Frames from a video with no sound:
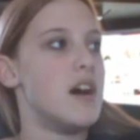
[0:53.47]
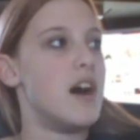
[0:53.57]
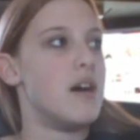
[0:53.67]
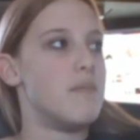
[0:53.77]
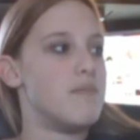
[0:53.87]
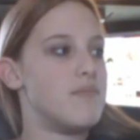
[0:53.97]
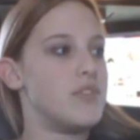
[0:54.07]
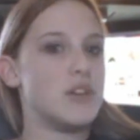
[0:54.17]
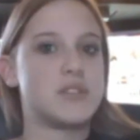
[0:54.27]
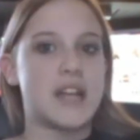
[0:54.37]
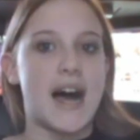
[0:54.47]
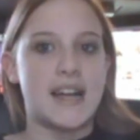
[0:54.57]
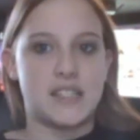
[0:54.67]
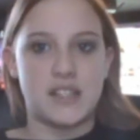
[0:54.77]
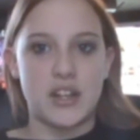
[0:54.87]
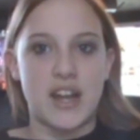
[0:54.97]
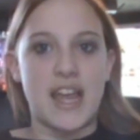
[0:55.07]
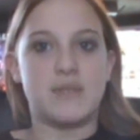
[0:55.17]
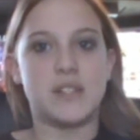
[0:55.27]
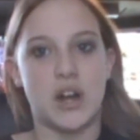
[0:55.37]
Um, those guys, their
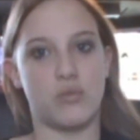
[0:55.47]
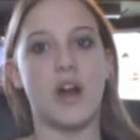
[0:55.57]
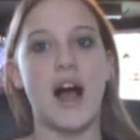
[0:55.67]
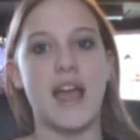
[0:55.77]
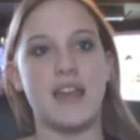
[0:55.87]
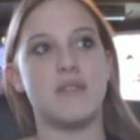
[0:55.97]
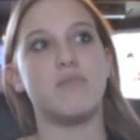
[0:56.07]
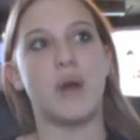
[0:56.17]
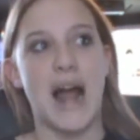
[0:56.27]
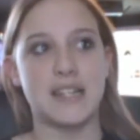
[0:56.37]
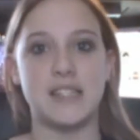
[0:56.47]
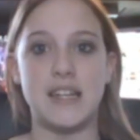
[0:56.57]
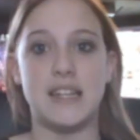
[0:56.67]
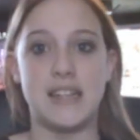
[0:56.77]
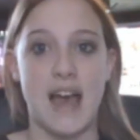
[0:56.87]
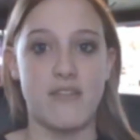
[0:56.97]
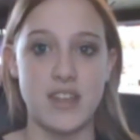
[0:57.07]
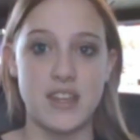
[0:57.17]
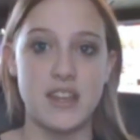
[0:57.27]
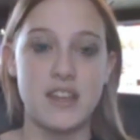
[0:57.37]
names are Ryan, Braxton,
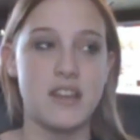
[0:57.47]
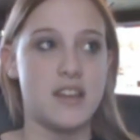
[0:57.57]
Devon,